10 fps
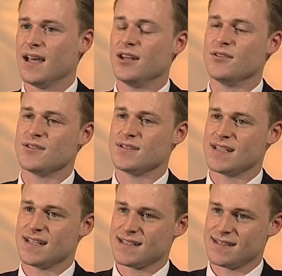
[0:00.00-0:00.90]
and you should
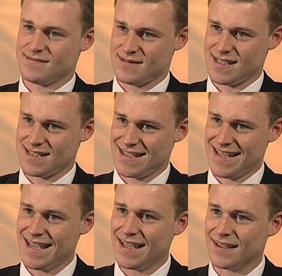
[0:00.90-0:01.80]
see a solicitor
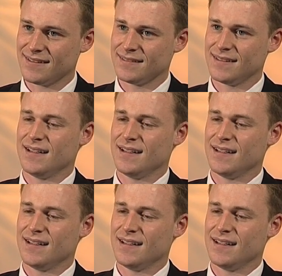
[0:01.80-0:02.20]
here